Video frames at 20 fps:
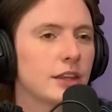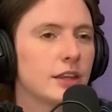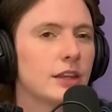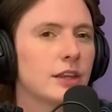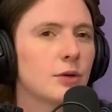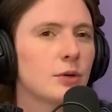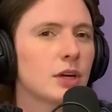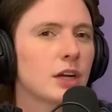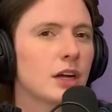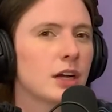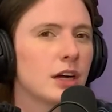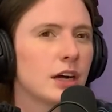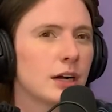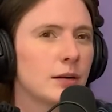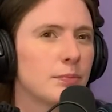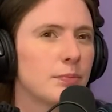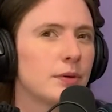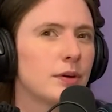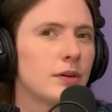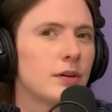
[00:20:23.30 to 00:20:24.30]
There were a
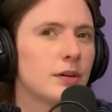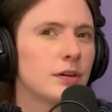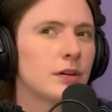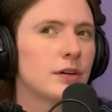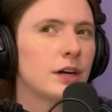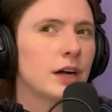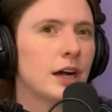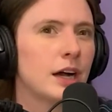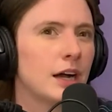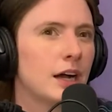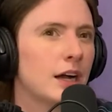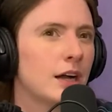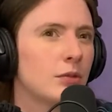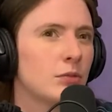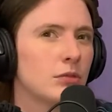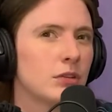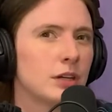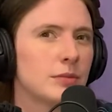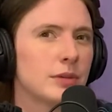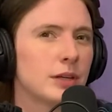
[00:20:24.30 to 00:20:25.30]
couple hot
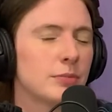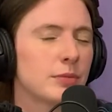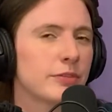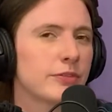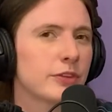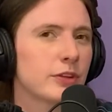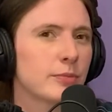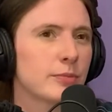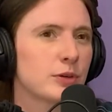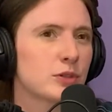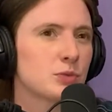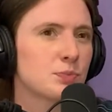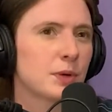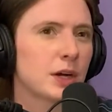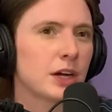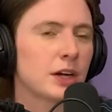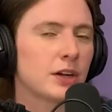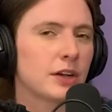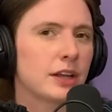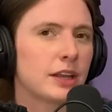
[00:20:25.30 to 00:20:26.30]
women, but for the most
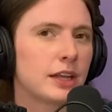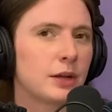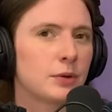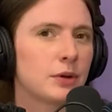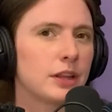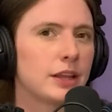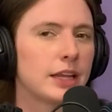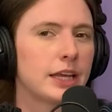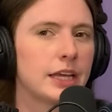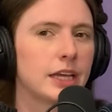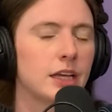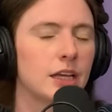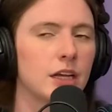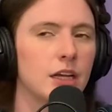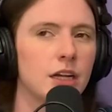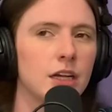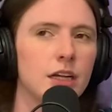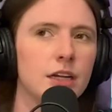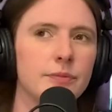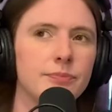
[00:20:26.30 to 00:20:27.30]
part, they were like
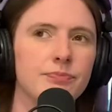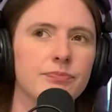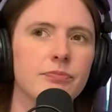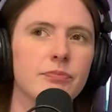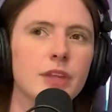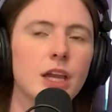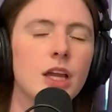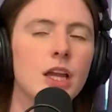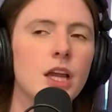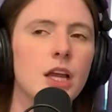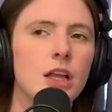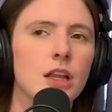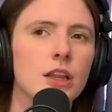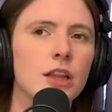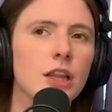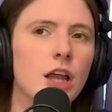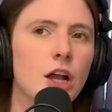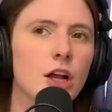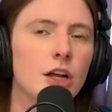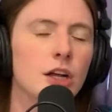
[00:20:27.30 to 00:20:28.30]
larger
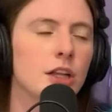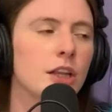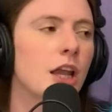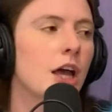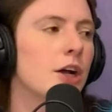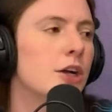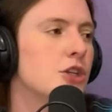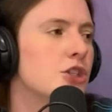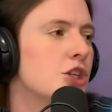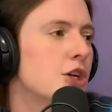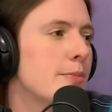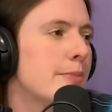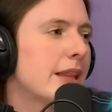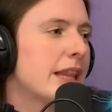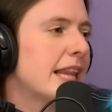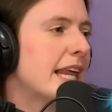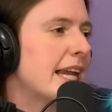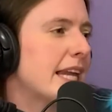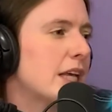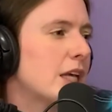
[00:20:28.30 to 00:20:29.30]

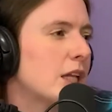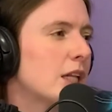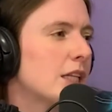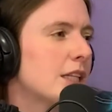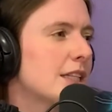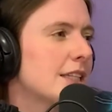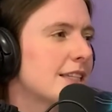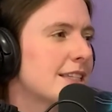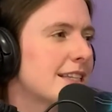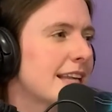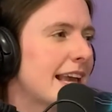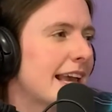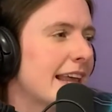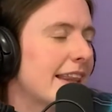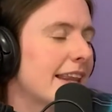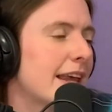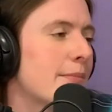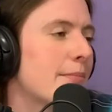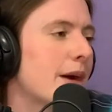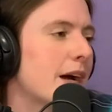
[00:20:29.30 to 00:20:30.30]
millennials and
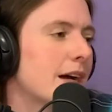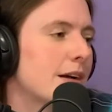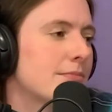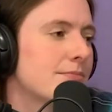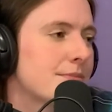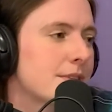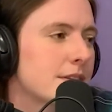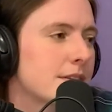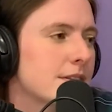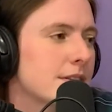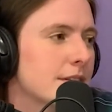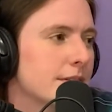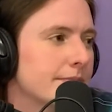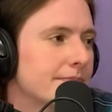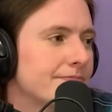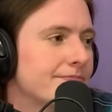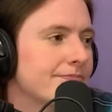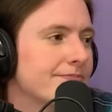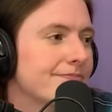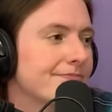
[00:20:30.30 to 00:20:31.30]
then moms.
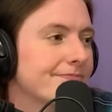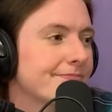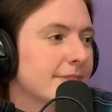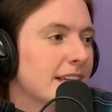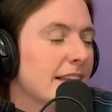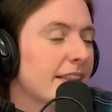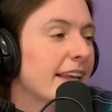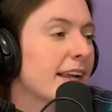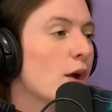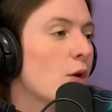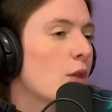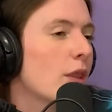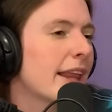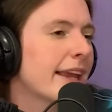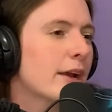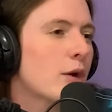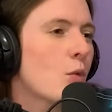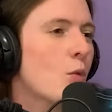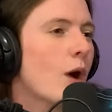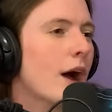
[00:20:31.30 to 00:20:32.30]
Like
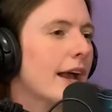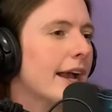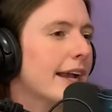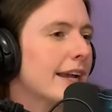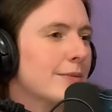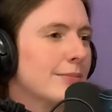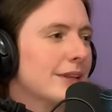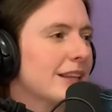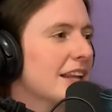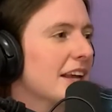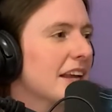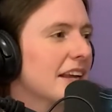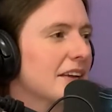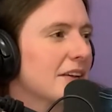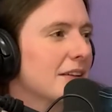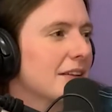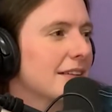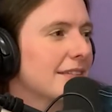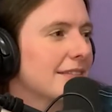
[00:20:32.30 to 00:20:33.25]
a wide millennial.